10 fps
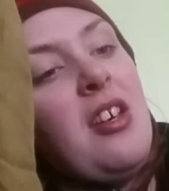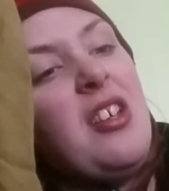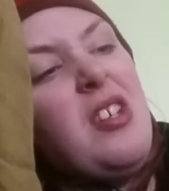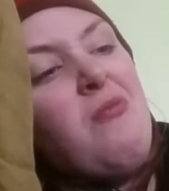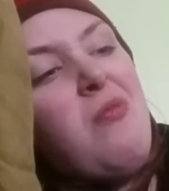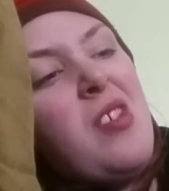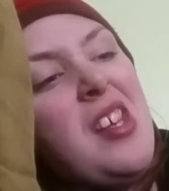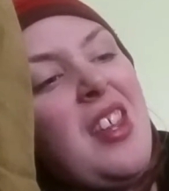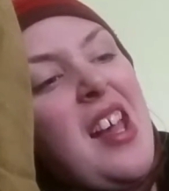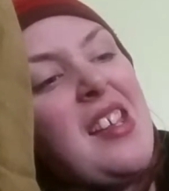Could he really
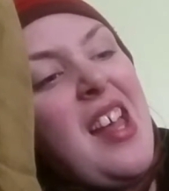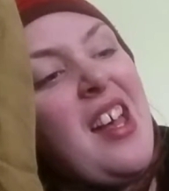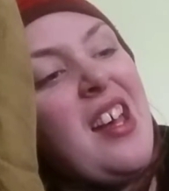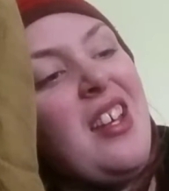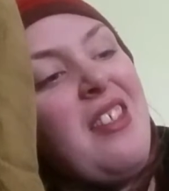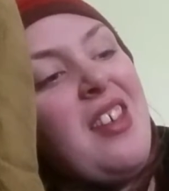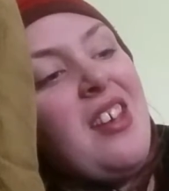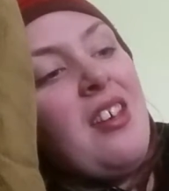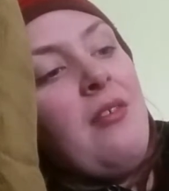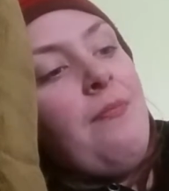like that kind of
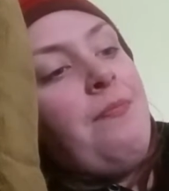thing?